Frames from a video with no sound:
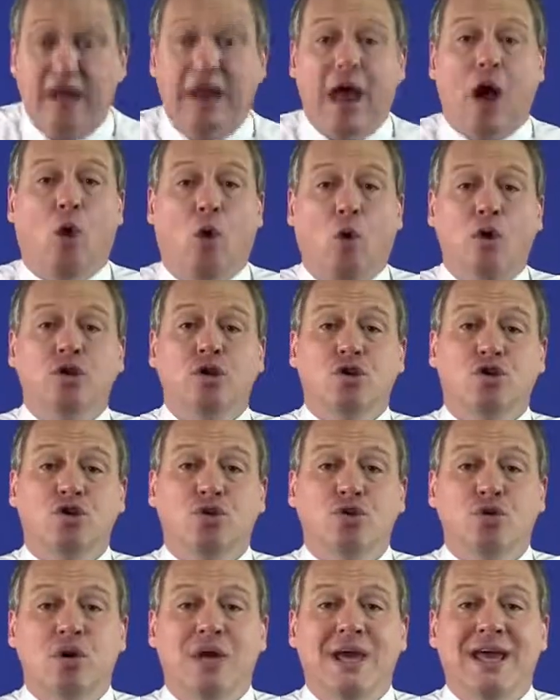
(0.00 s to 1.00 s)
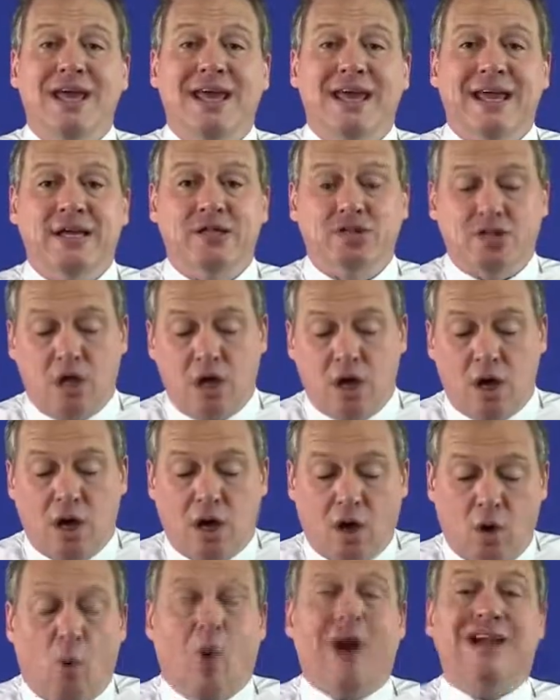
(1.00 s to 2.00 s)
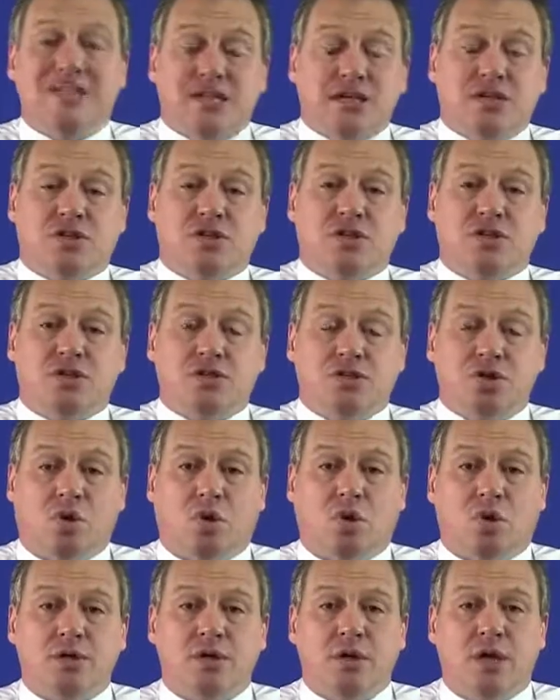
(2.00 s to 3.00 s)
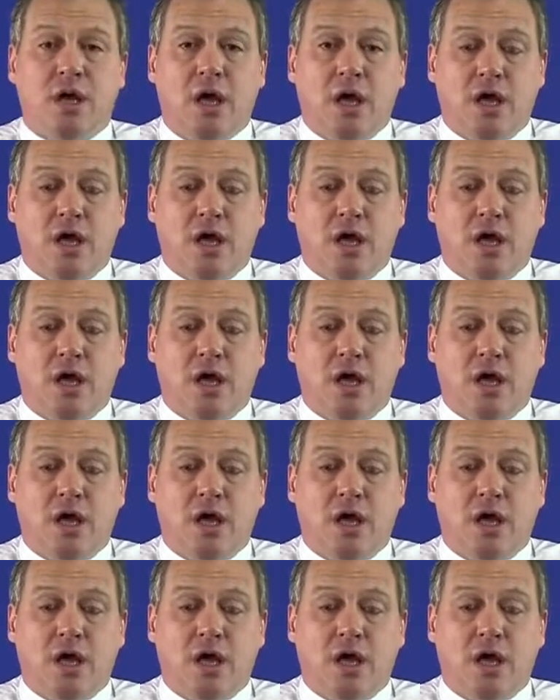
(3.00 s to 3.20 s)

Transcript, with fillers: Now all you do is once it's restored